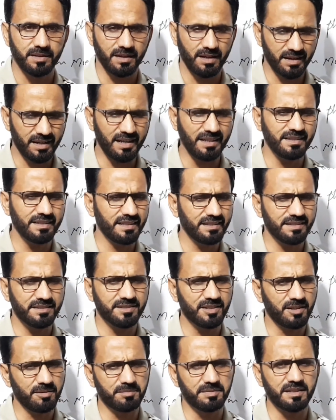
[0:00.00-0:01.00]
Again, this is
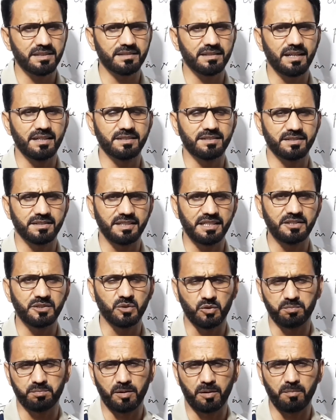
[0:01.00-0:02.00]
something that
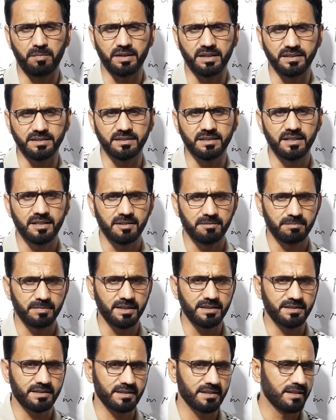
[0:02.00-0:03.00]
shows permanence,
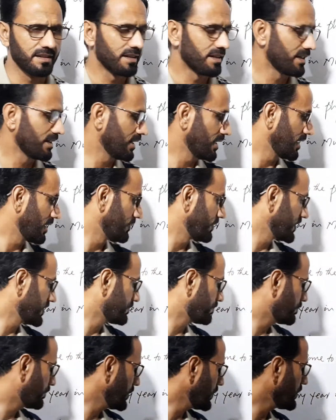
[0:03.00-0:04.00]
but with
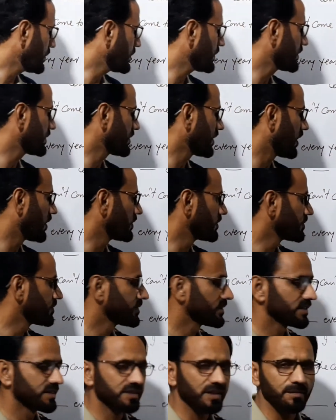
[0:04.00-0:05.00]
plural noun,
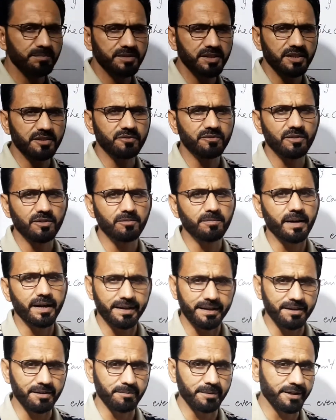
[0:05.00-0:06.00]
subject-verb
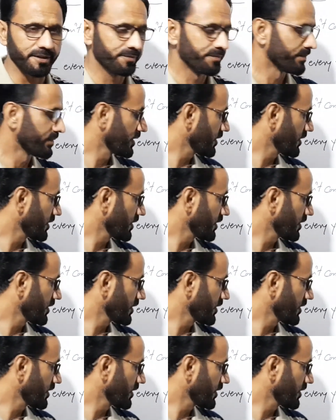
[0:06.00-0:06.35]
agreement.